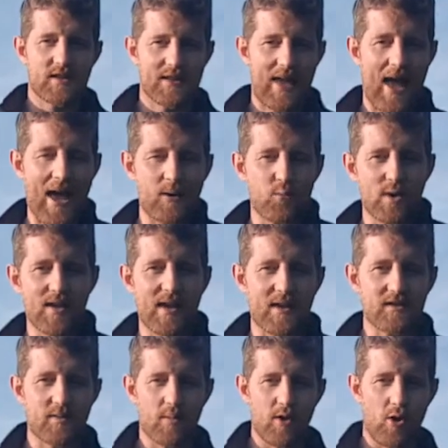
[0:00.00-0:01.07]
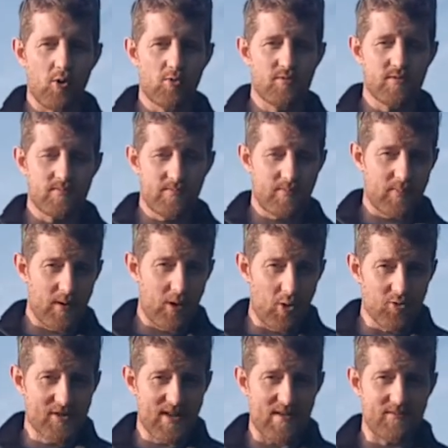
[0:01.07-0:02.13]
Can we get to
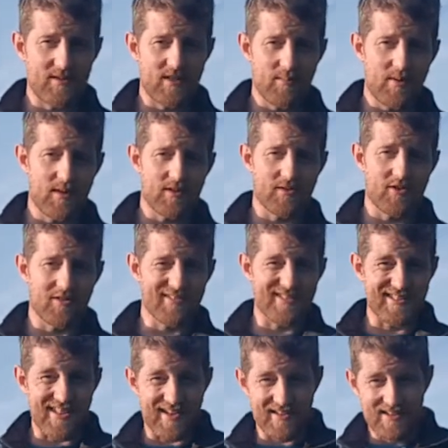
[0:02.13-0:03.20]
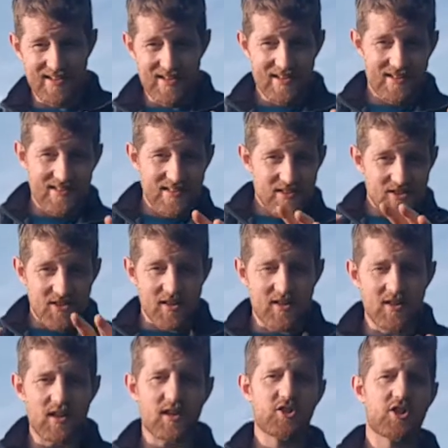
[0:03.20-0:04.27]
below 70 million tonnes, that
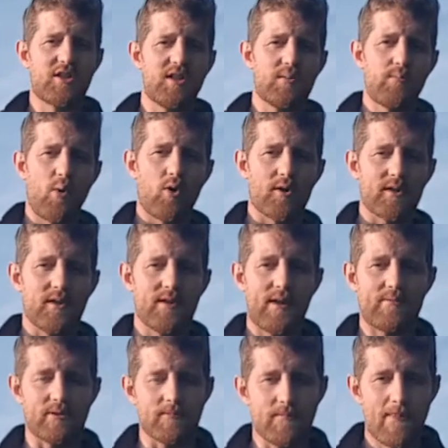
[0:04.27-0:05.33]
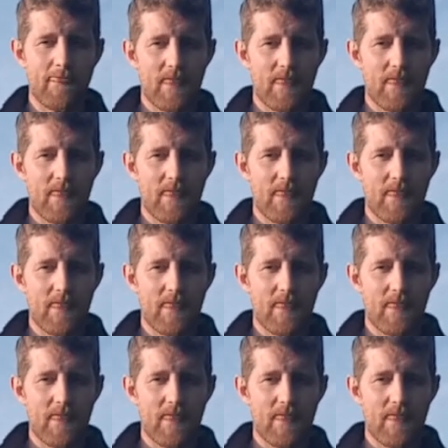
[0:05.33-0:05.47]
psychologically important level?